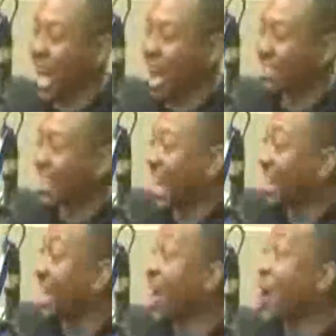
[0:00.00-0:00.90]
I was like,
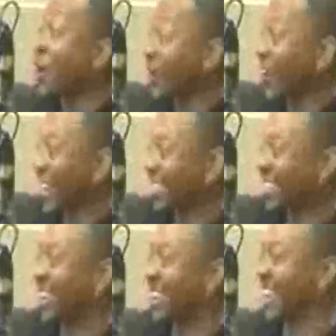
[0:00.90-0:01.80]
yo. I
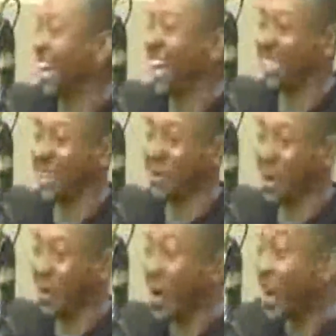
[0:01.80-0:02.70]
showed up at
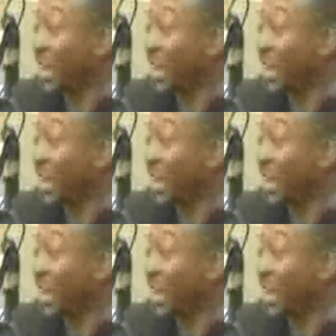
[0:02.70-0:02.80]
a party.